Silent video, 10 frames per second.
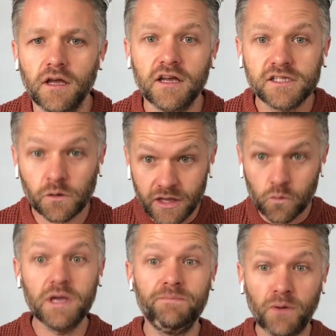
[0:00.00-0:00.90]
So I think
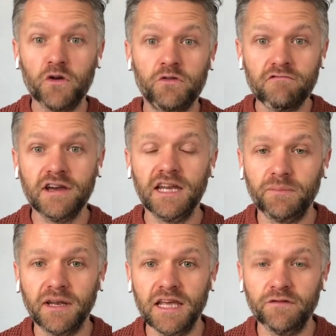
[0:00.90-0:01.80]
we both really
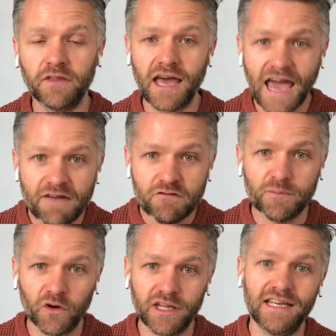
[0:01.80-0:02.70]
believe that
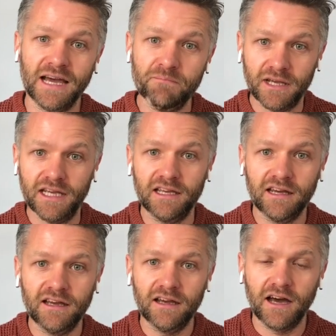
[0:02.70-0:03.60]
everybody can be
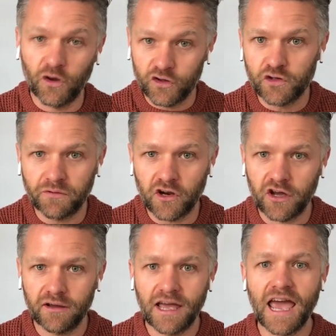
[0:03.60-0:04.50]
an entrepreneur.
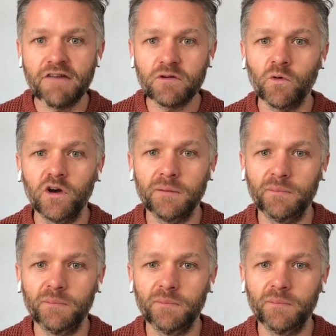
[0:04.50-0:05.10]
Everyone can